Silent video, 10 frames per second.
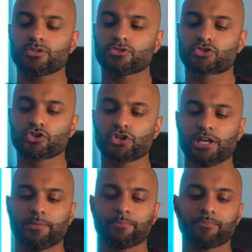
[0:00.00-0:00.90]

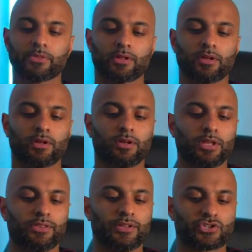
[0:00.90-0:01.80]
Sonny,
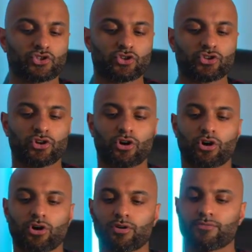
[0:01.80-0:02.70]
the son
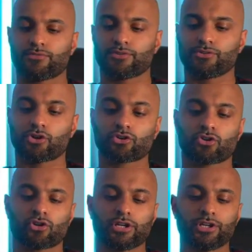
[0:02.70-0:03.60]
of Don
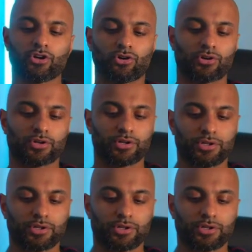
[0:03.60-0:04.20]
Corleone,